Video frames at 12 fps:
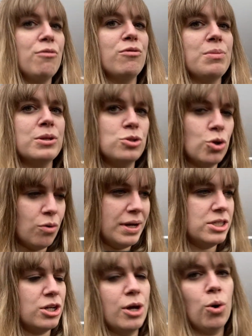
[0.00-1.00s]
from the
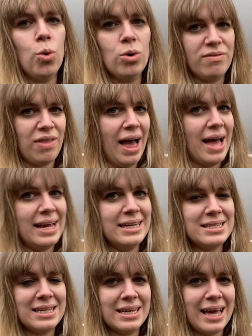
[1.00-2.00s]
storage, all of that
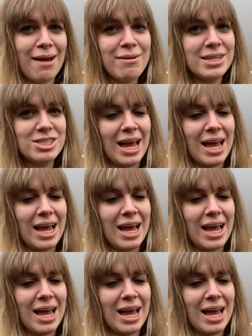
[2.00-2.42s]
into the garage,